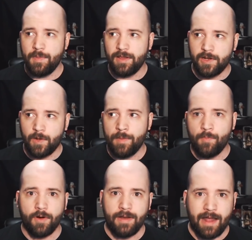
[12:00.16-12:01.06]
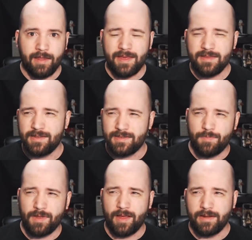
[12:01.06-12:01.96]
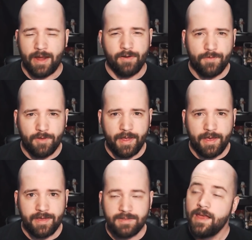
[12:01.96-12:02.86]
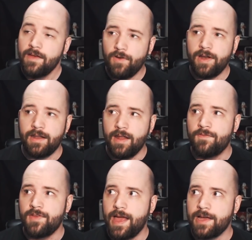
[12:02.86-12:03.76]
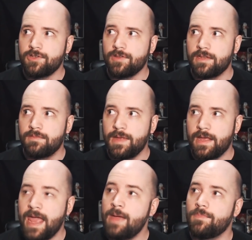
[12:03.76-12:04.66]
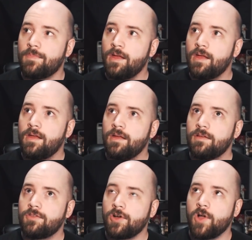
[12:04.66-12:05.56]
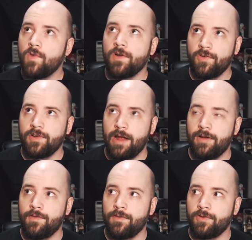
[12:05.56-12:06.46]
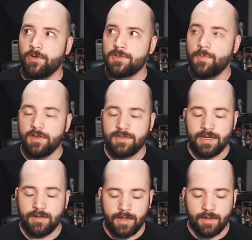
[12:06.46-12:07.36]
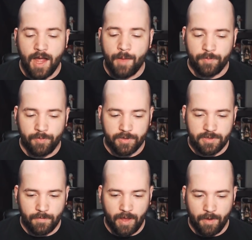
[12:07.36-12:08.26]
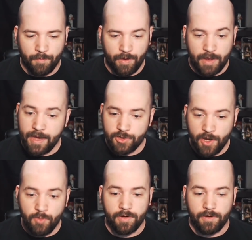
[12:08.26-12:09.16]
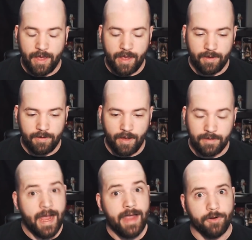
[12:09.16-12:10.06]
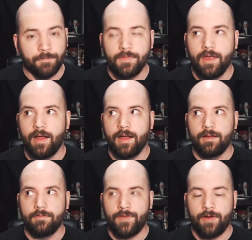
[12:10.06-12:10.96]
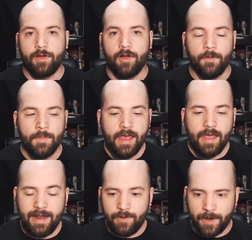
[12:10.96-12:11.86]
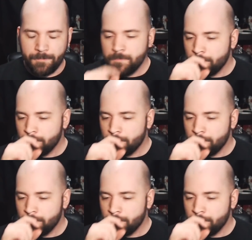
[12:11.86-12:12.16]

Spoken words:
him a little bit more analogous to something like Daredevil, I guess. Funny enough, he actually took over for Daredevil for a small stint in the comic books. He actually owned a diner, if I recall. Anyway,